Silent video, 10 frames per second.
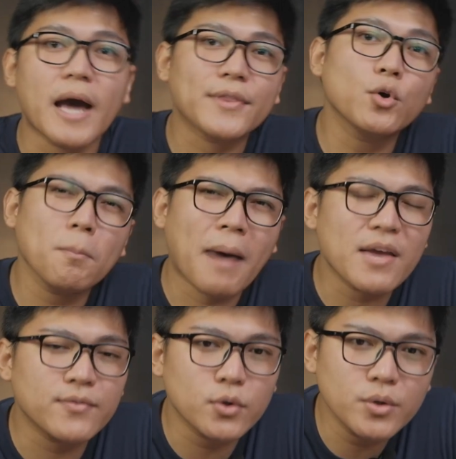I don't
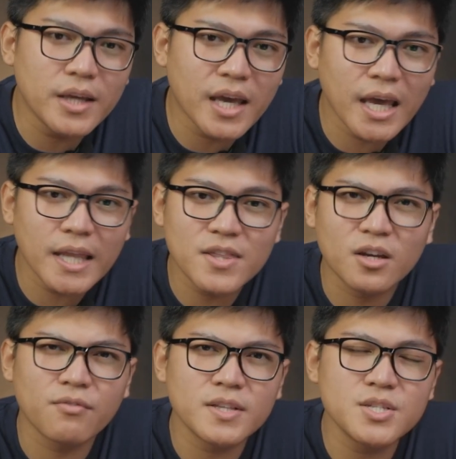buy food in the
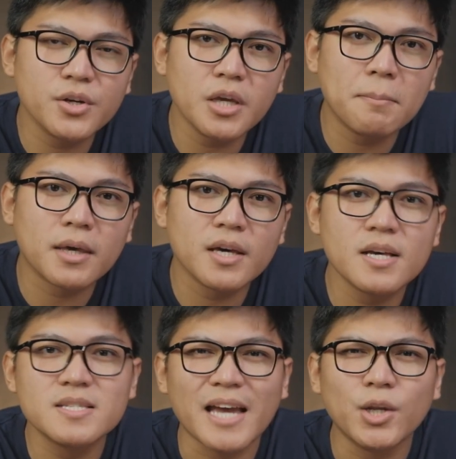cafeteria
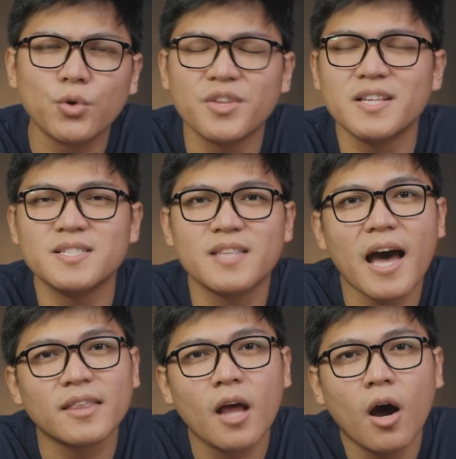because I noticed
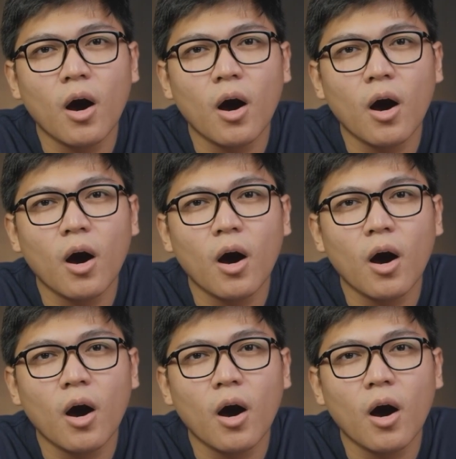that